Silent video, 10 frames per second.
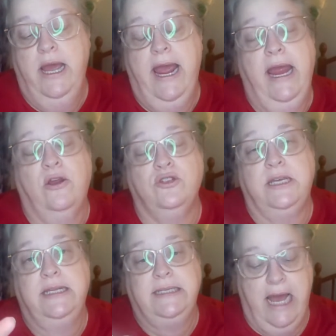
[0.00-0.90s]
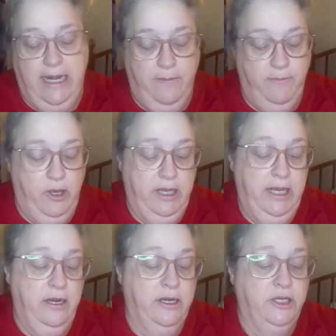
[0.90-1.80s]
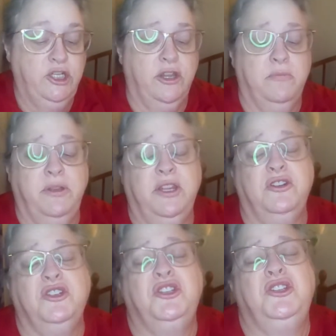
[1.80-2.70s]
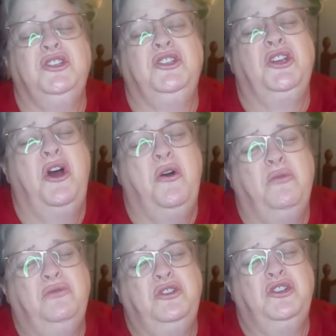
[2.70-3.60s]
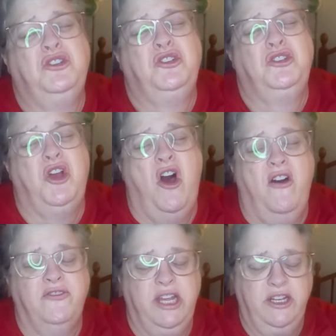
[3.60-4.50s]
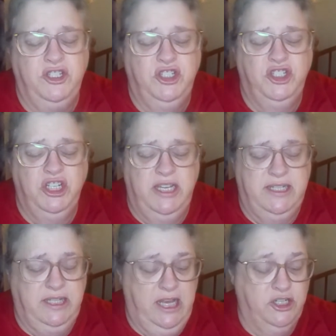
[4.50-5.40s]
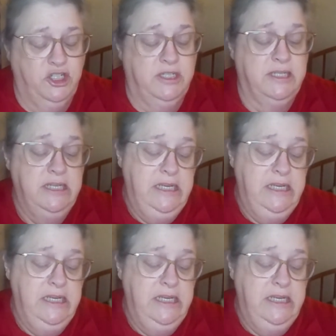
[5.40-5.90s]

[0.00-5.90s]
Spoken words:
hairs get tied up on each other, but they're so soft and just luscious.